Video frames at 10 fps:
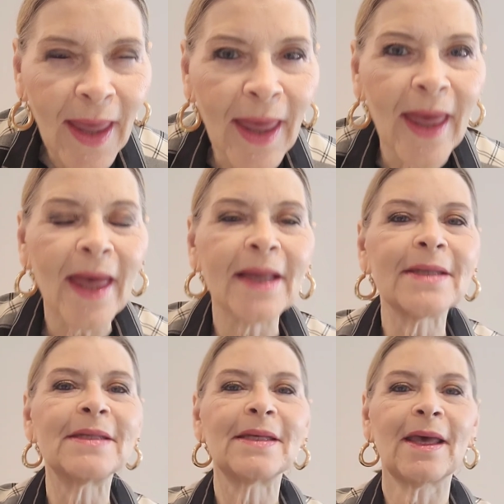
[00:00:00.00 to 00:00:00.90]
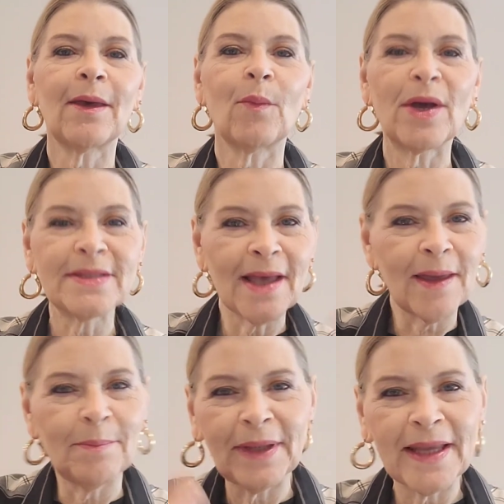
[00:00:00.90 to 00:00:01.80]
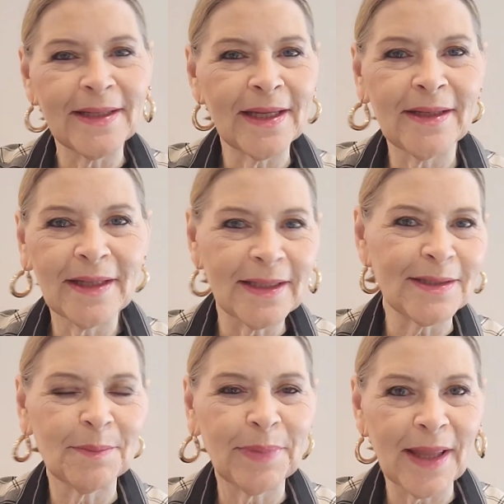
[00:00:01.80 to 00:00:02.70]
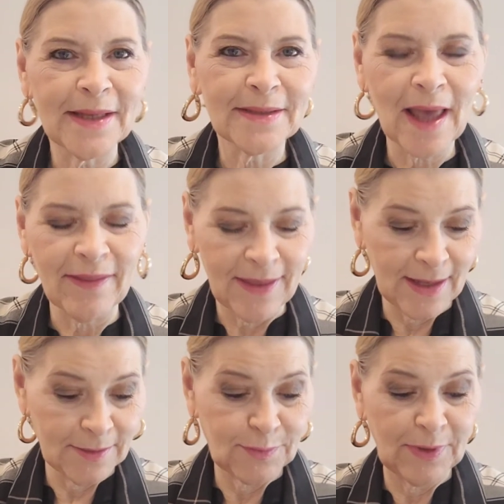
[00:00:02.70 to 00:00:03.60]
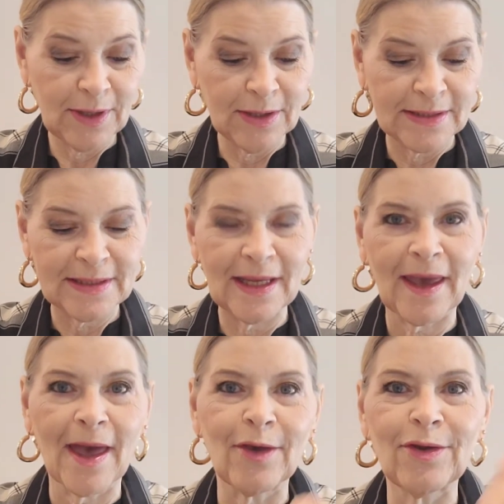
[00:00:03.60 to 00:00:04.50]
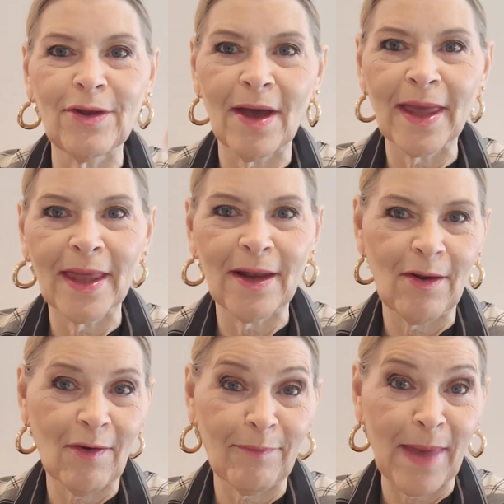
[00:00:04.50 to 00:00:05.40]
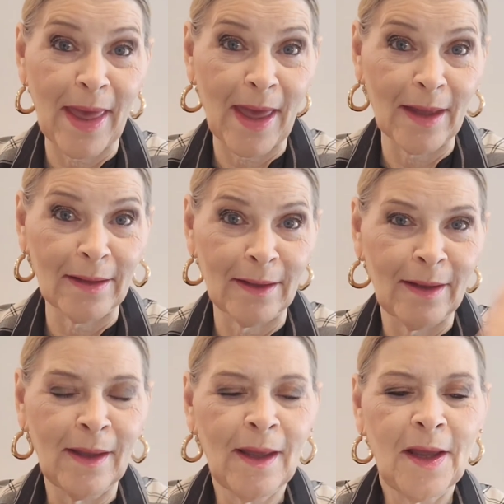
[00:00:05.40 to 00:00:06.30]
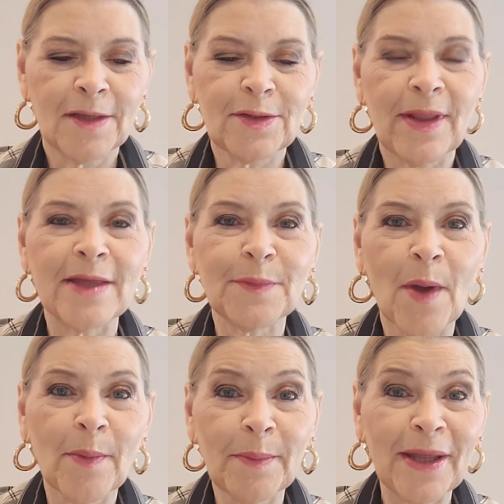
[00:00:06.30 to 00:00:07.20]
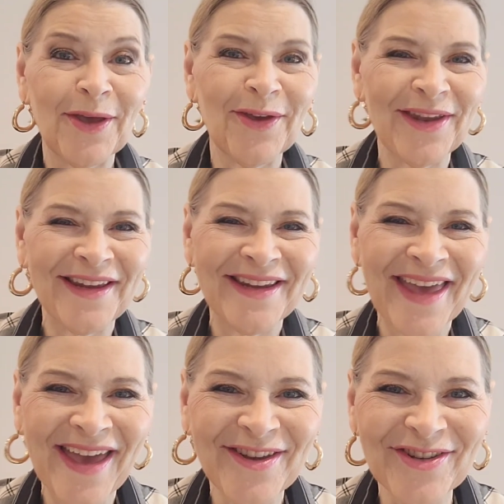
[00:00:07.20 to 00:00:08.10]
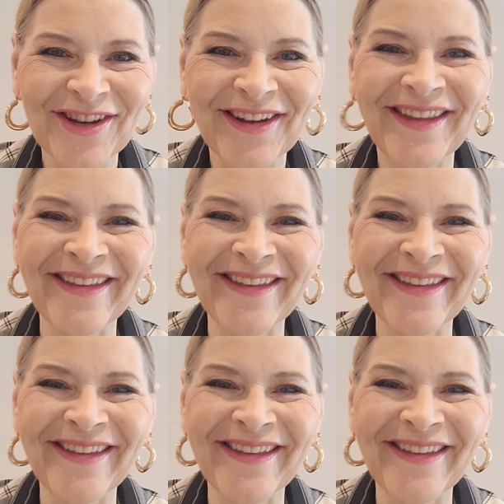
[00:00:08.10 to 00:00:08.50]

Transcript: And once I blend it into place, I think it's really going to stick. I could not get it off my hand. So that's probably a good indication.